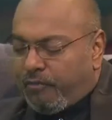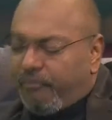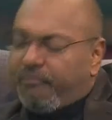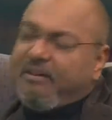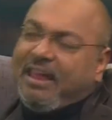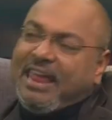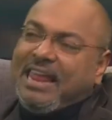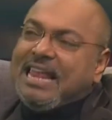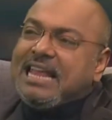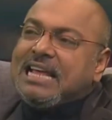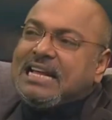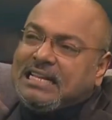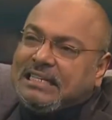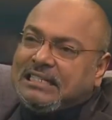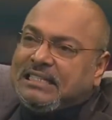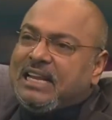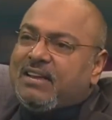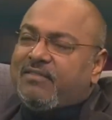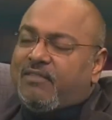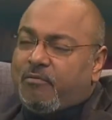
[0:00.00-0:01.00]
Failure
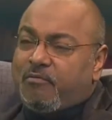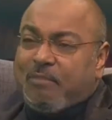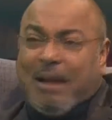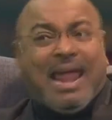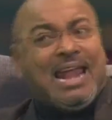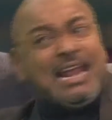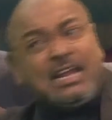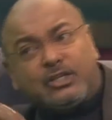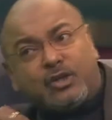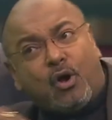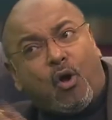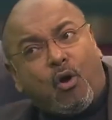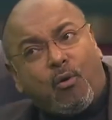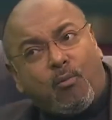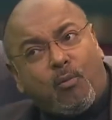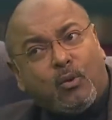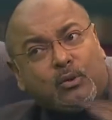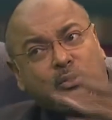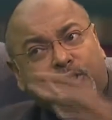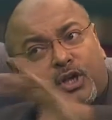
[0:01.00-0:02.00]
is never planned. It's
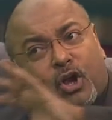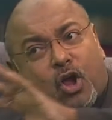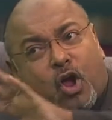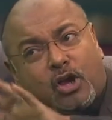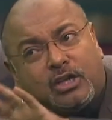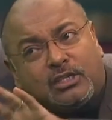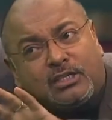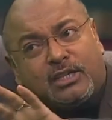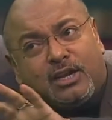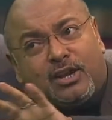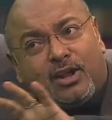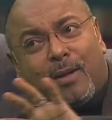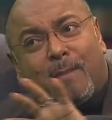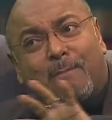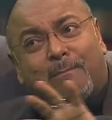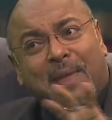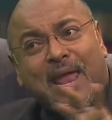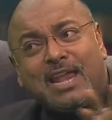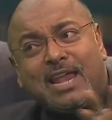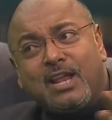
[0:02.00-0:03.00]
almost a constant
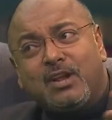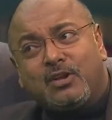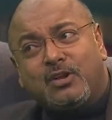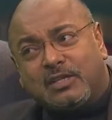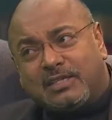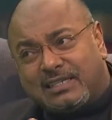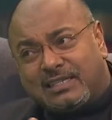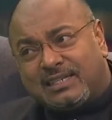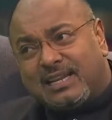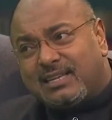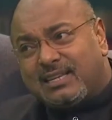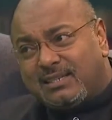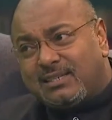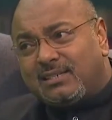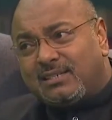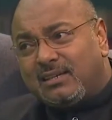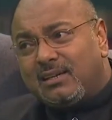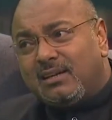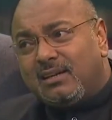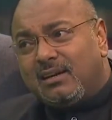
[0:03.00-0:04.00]
companion to success.
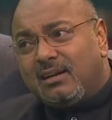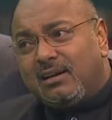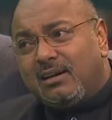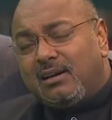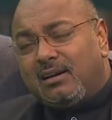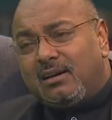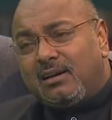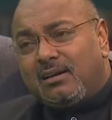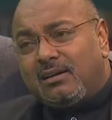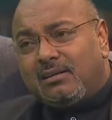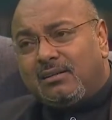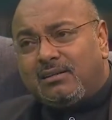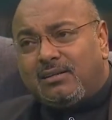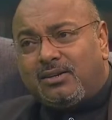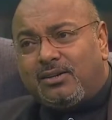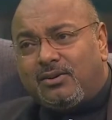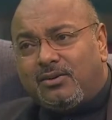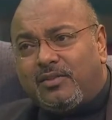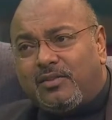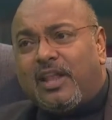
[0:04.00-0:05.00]

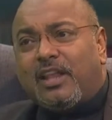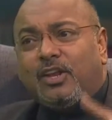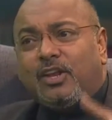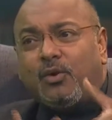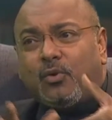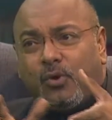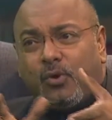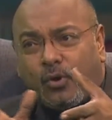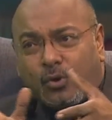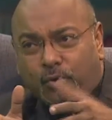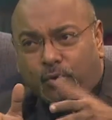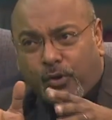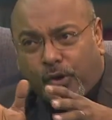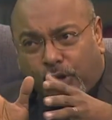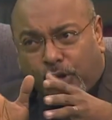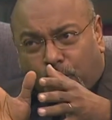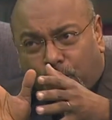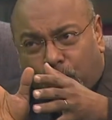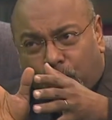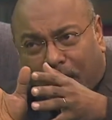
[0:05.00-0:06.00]
That
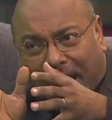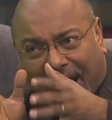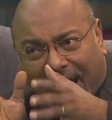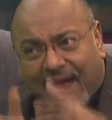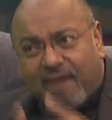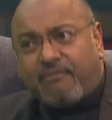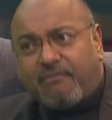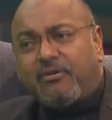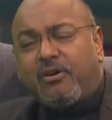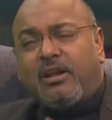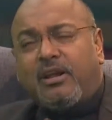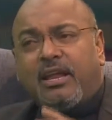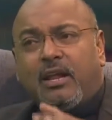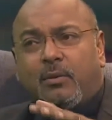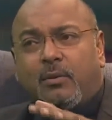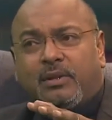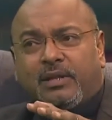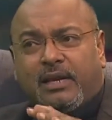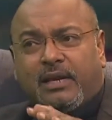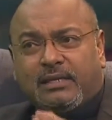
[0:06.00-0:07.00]
you have to deal
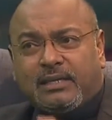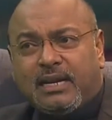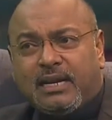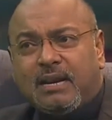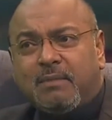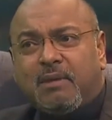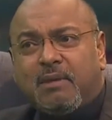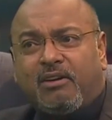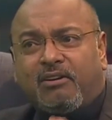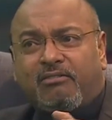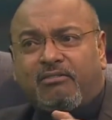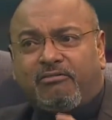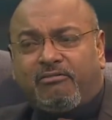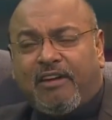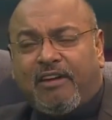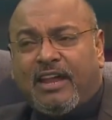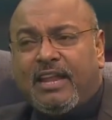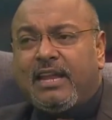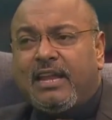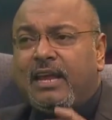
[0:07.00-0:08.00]
with a certain amount of
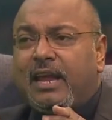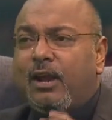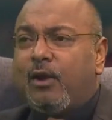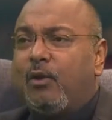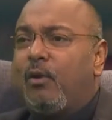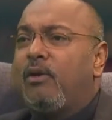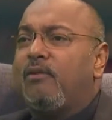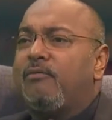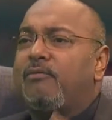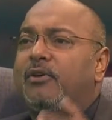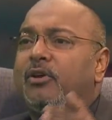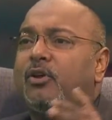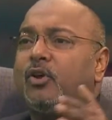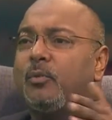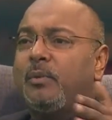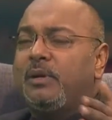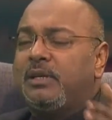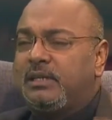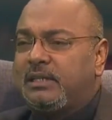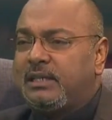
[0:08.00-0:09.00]
failure in order for you to
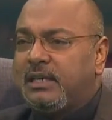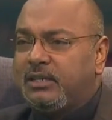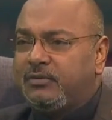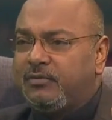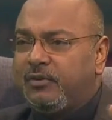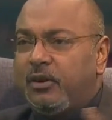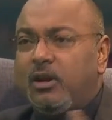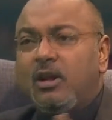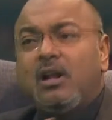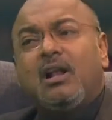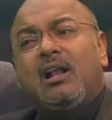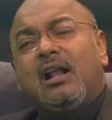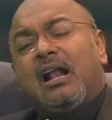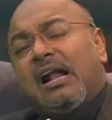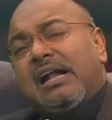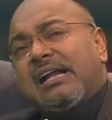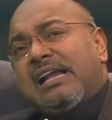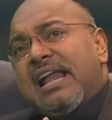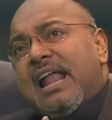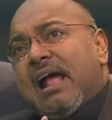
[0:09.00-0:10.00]
be successful.
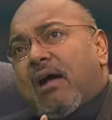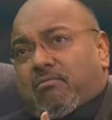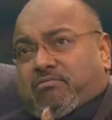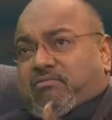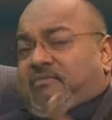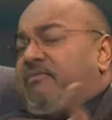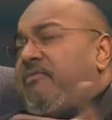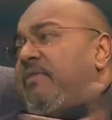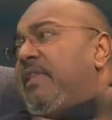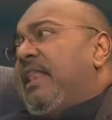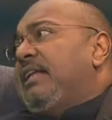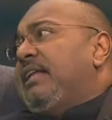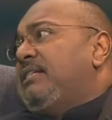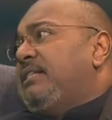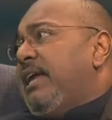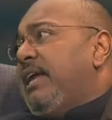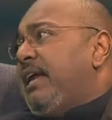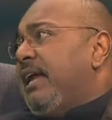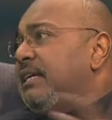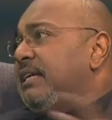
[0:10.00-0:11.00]
Now, let's
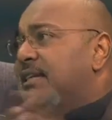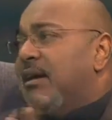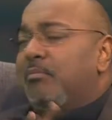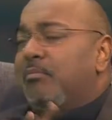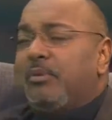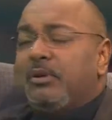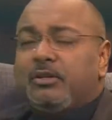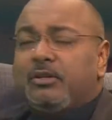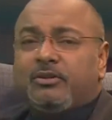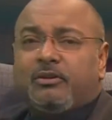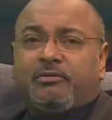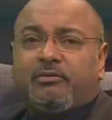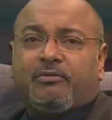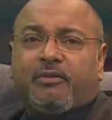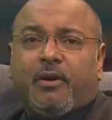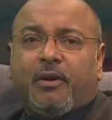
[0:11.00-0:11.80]
take examples of